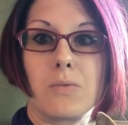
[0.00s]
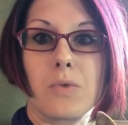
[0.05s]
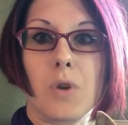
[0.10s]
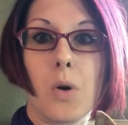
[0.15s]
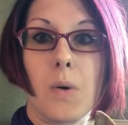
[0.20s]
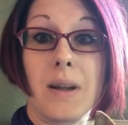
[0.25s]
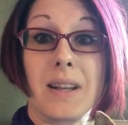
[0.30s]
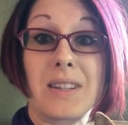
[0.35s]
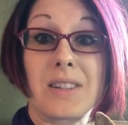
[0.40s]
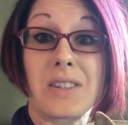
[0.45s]

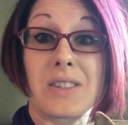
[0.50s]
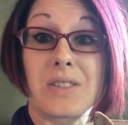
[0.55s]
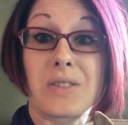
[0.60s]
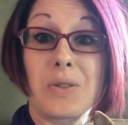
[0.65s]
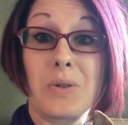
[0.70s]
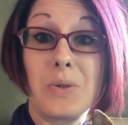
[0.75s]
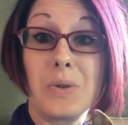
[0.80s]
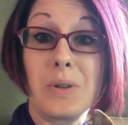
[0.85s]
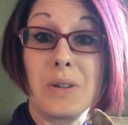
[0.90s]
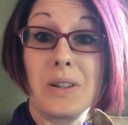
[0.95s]
going to
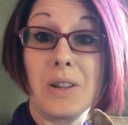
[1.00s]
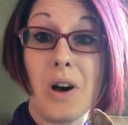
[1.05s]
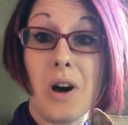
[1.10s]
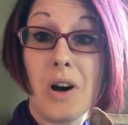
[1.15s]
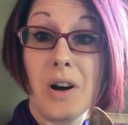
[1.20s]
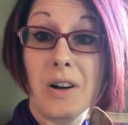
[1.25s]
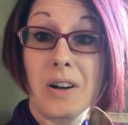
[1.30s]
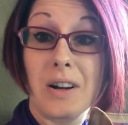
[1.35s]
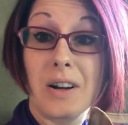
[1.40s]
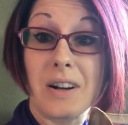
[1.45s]
school
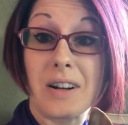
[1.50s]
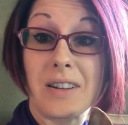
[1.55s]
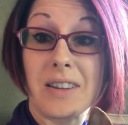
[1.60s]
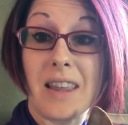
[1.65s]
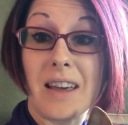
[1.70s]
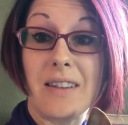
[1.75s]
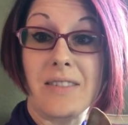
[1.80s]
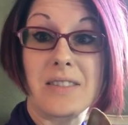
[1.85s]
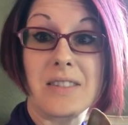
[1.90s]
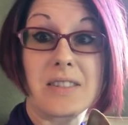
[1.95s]
longer.
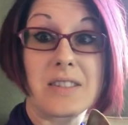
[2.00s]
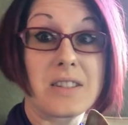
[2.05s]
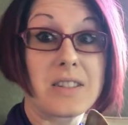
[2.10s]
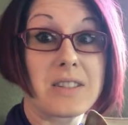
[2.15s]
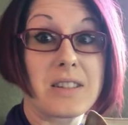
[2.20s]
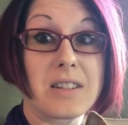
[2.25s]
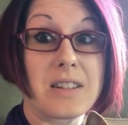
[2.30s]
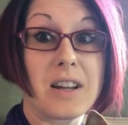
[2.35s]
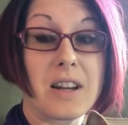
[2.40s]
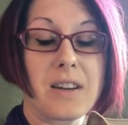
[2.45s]
That was
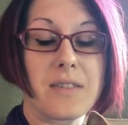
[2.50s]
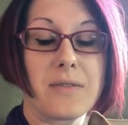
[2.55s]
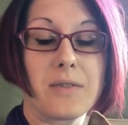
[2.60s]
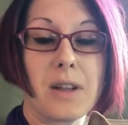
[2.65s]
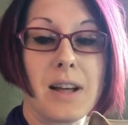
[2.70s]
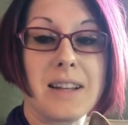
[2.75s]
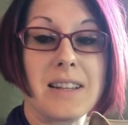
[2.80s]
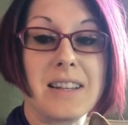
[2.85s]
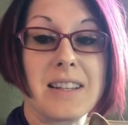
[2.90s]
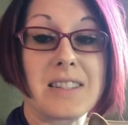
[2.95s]
just a
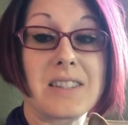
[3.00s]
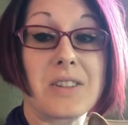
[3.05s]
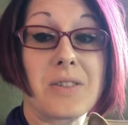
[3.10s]
terrible idea.